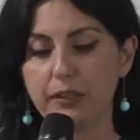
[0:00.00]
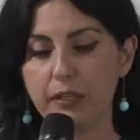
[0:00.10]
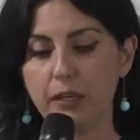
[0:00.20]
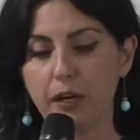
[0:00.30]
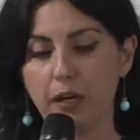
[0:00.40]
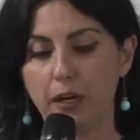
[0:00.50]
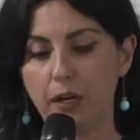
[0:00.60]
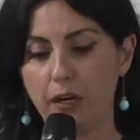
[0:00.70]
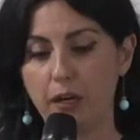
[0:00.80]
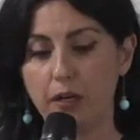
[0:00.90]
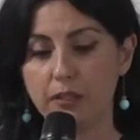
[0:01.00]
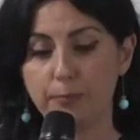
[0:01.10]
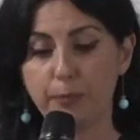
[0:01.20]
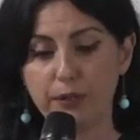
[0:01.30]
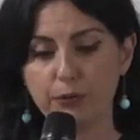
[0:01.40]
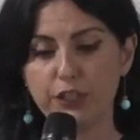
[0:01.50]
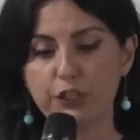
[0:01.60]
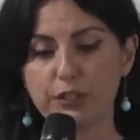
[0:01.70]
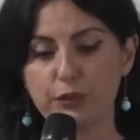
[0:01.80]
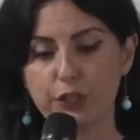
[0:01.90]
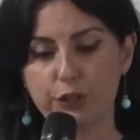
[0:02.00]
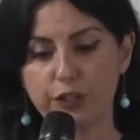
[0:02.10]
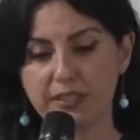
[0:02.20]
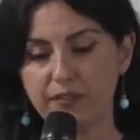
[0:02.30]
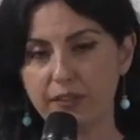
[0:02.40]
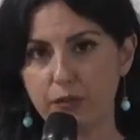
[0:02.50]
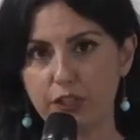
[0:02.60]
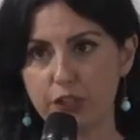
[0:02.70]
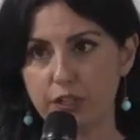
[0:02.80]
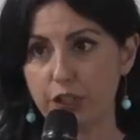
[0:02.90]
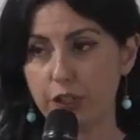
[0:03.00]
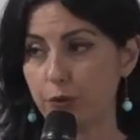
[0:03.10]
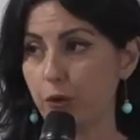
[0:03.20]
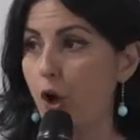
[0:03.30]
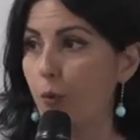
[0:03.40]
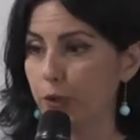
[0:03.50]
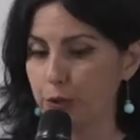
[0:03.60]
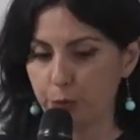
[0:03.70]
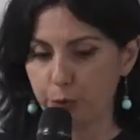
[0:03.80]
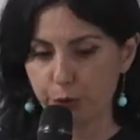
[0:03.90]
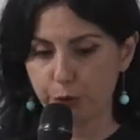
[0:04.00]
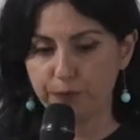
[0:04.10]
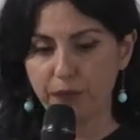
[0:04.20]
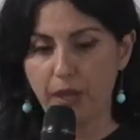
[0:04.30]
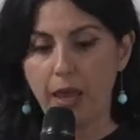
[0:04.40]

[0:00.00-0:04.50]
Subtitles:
the birth registration and civil registration was crucial.